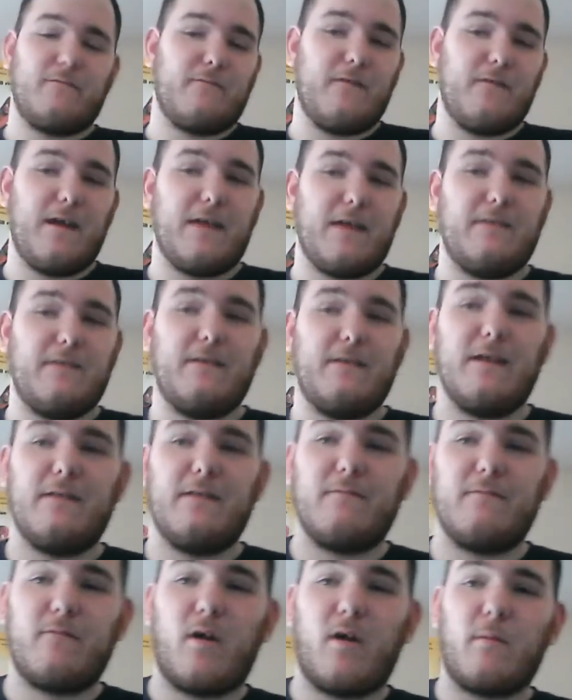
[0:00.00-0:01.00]
And,
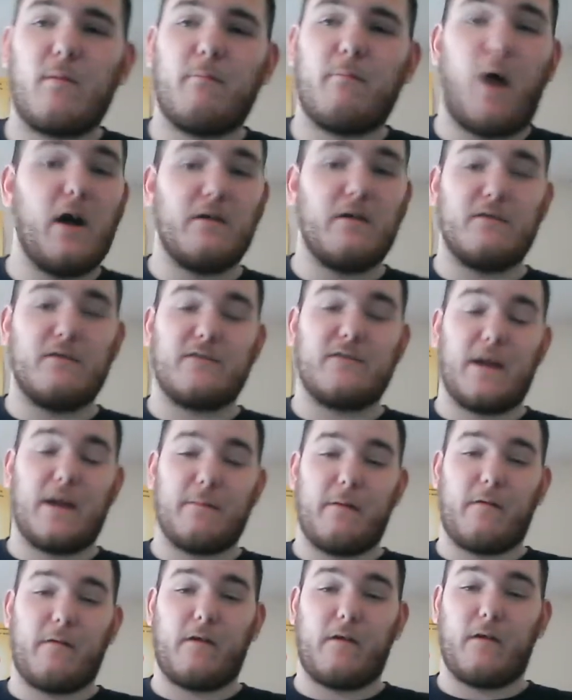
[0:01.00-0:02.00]
as far as Bollywood type
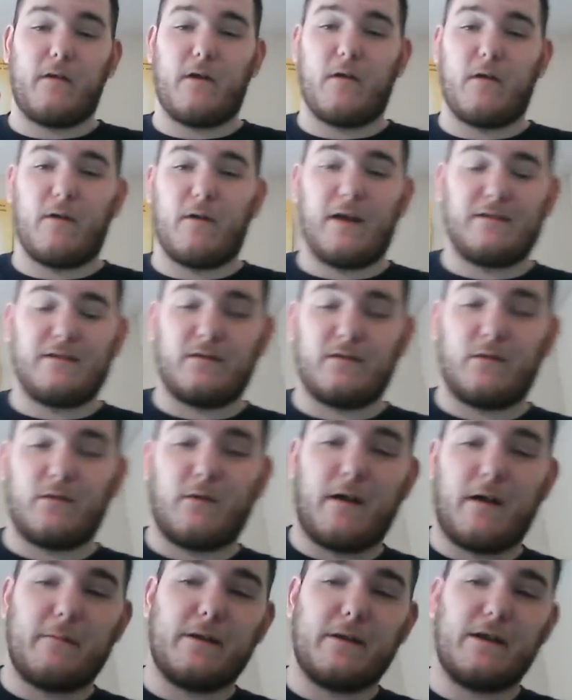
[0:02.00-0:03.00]
of can go, I don't know, I
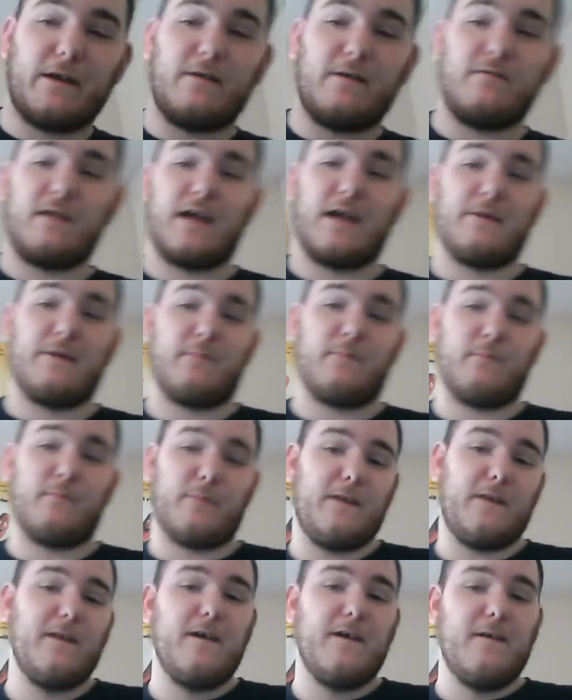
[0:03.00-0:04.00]
have any other example,
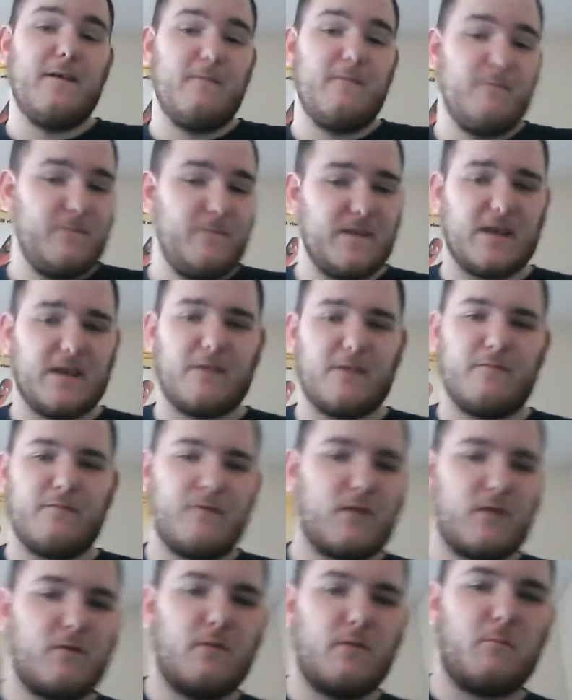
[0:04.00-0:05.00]
but, you know,
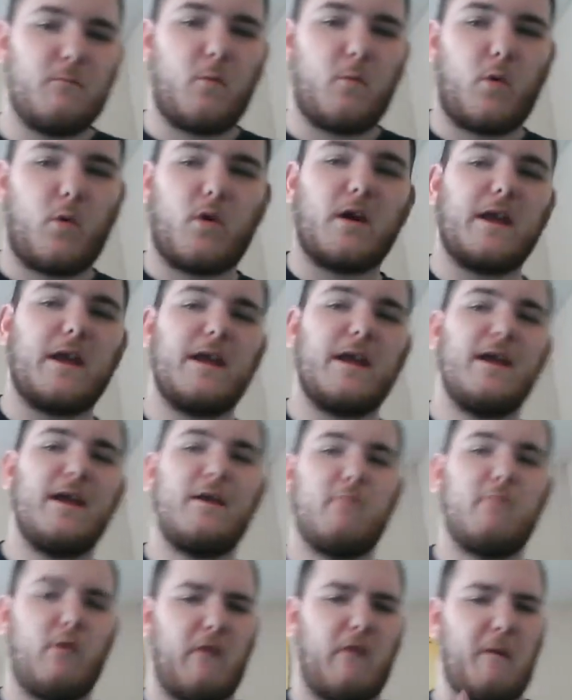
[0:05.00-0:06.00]
this one more of
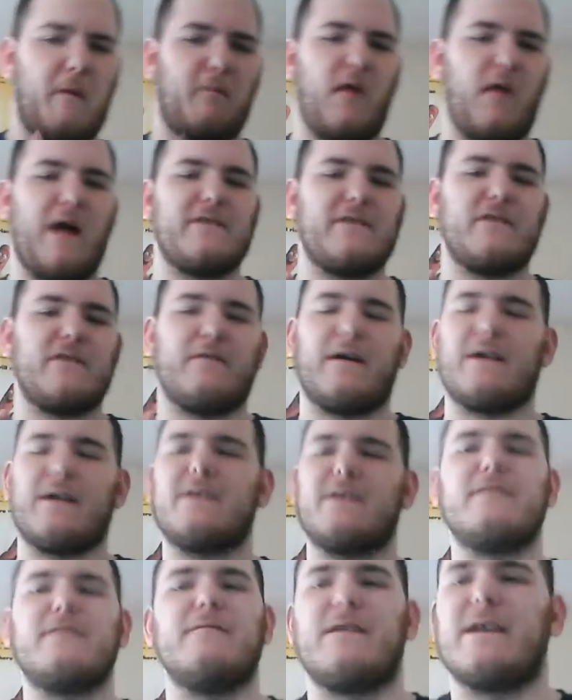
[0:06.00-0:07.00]
a plot device
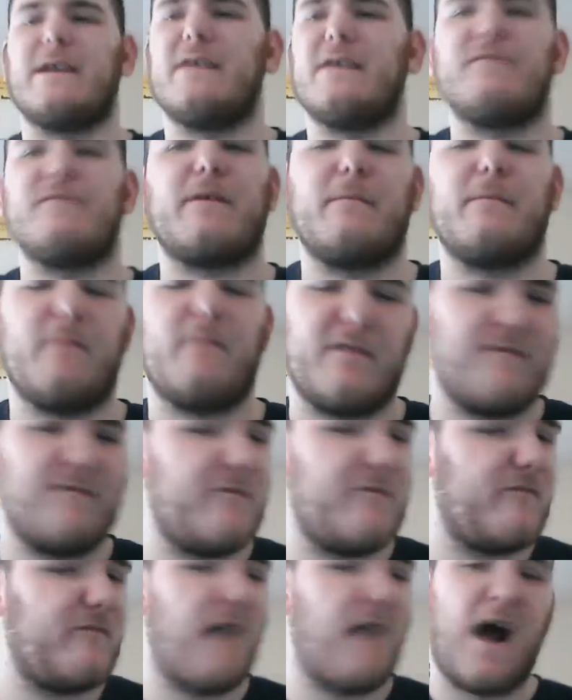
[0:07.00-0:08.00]
than anything, which
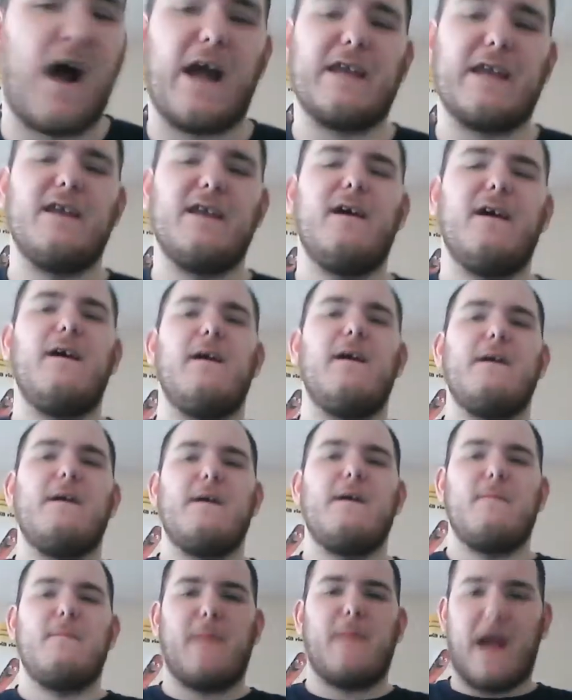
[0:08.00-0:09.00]
is fine.
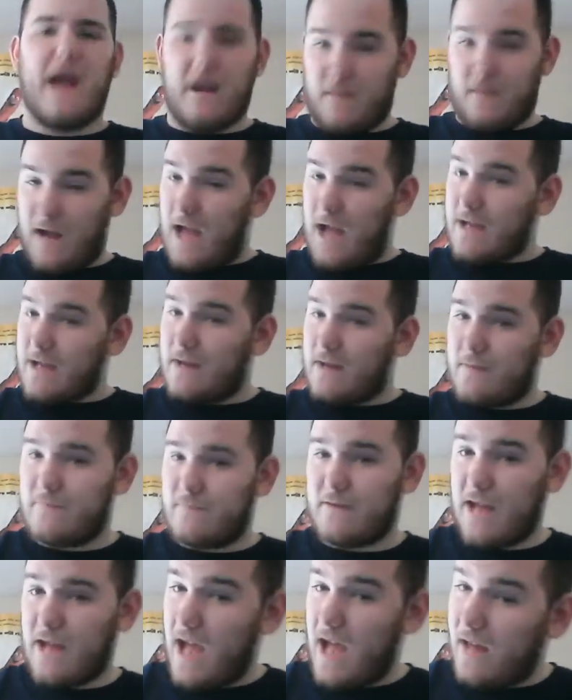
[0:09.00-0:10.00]
Now, Ego
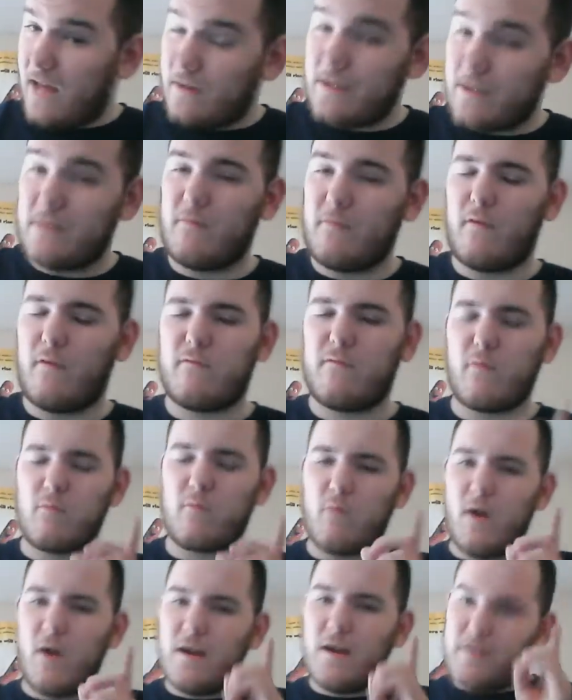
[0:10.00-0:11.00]
finale, well, for
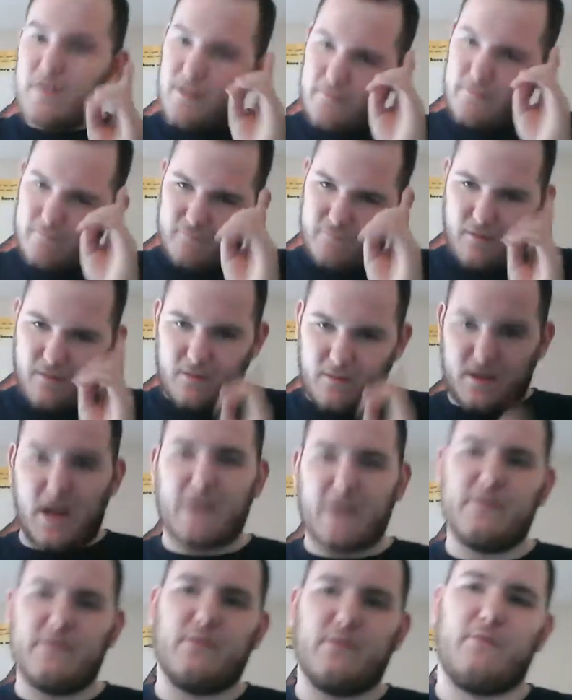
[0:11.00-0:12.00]
one, very
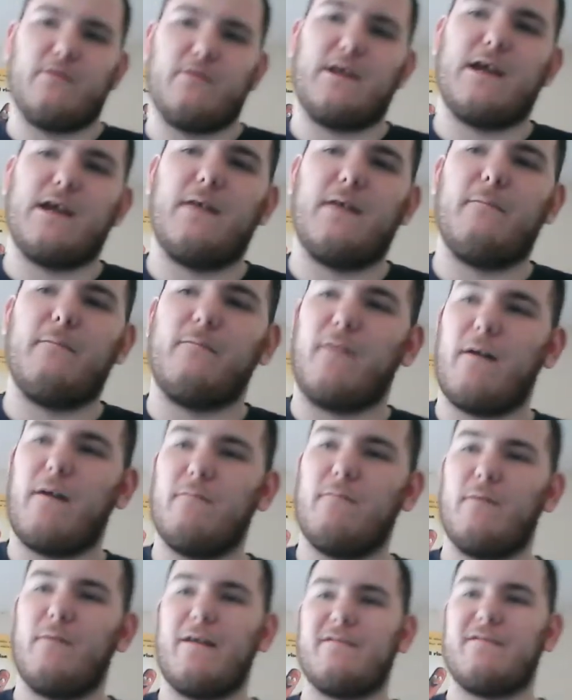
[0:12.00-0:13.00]
continuity. We
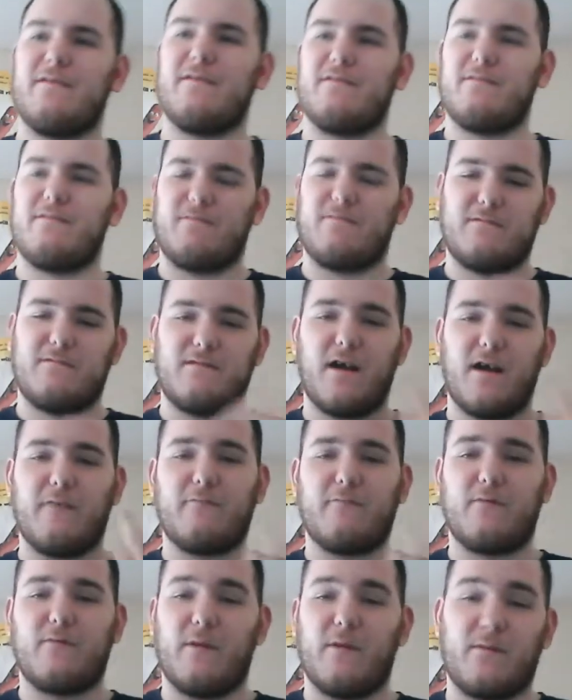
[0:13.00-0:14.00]
mentioned Tough
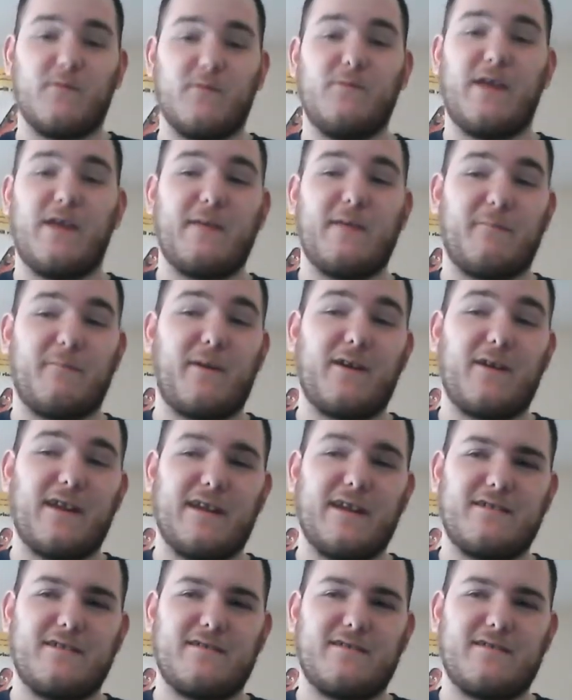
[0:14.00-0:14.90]
Flip, who named apparently,